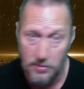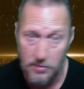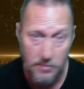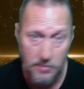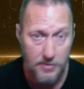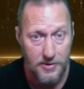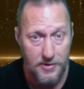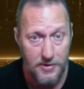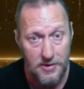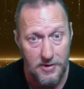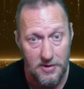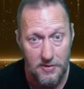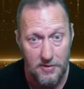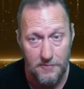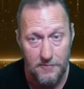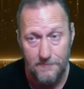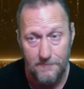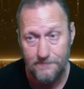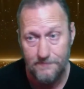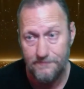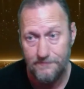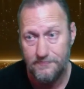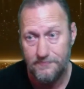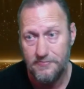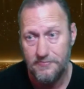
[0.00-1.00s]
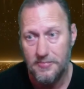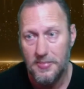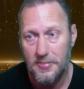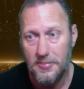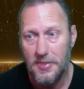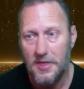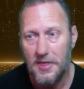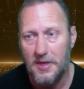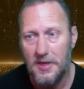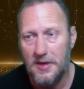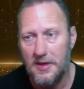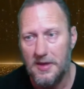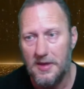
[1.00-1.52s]

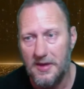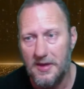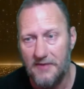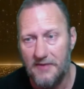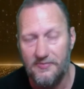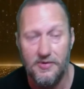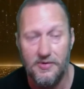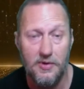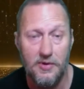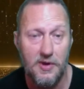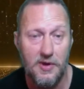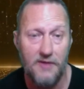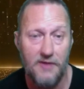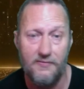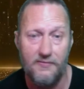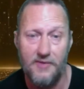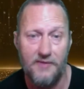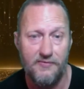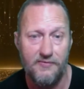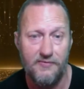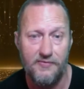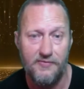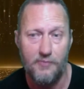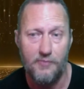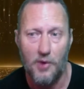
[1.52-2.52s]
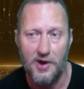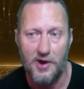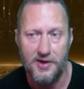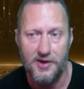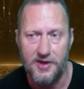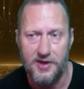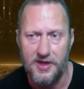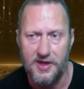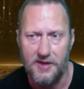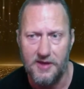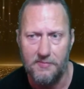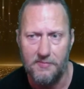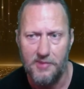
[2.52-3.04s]
if you want to
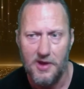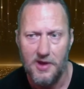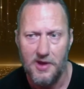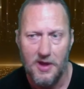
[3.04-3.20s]
keep